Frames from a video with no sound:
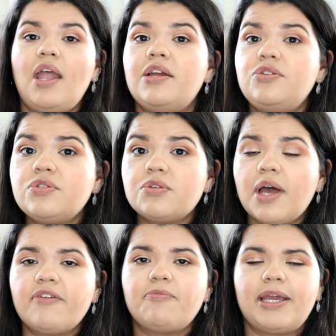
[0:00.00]
I do still
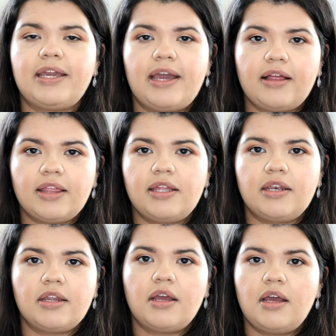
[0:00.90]
have my
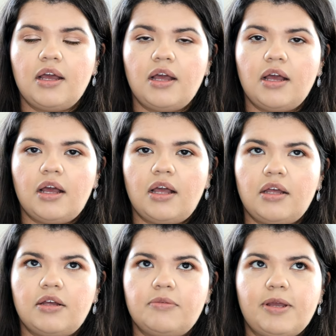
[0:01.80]
gallon,
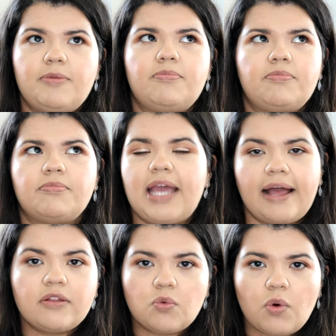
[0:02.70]
uh, my
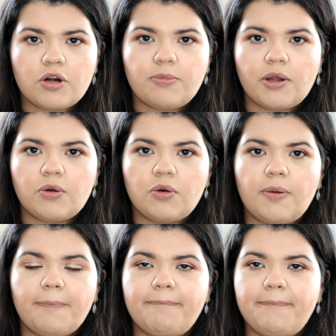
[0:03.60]
gallon water
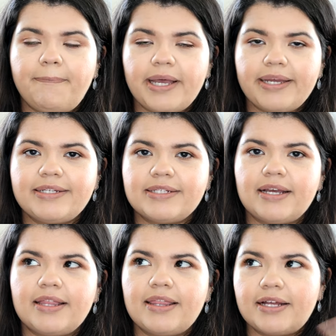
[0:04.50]
bottle, but
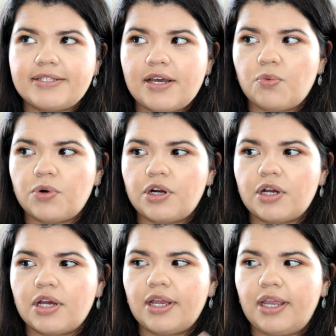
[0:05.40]
that's at
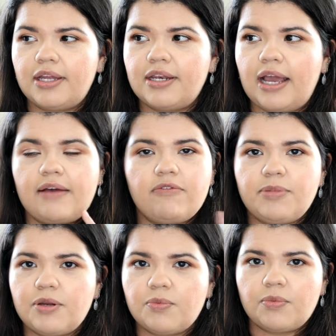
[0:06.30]
work and I haven't
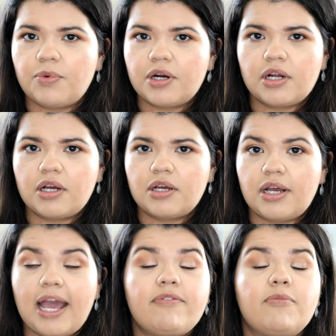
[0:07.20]
been at work.
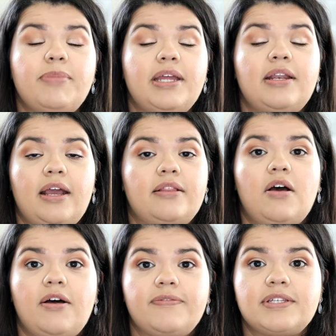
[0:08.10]
I haven't been at the
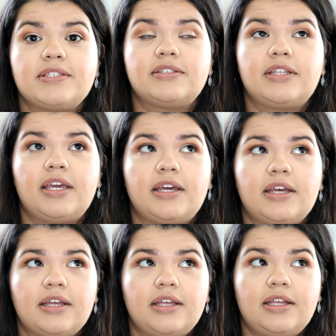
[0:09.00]
office in like,